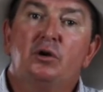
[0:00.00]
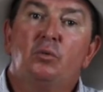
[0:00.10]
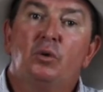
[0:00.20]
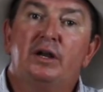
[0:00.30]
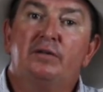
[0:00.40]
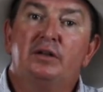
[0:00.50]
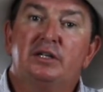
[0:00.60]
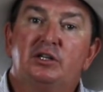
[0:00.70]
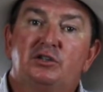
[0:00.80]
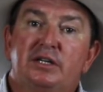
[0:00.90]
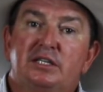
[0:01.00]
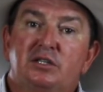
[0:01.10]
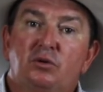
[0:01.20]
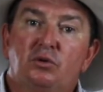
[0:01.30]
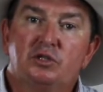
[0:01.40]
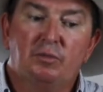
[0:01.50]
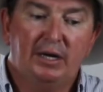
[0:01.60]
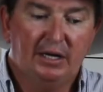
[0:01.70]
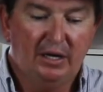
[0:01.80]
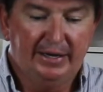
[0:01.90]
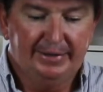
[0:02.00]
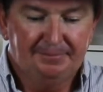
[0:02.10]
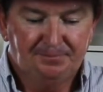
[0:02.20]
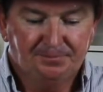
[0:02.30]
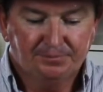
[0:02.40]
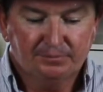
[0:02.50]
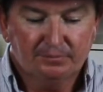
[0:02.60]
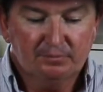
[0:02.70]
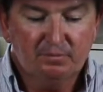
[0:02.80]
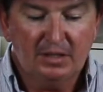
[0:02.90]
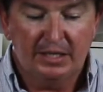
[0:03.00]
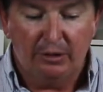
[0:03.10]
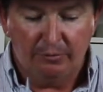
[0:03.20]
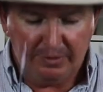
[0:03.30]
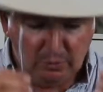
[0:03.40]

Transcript: whatever little treats the horse might like. There would be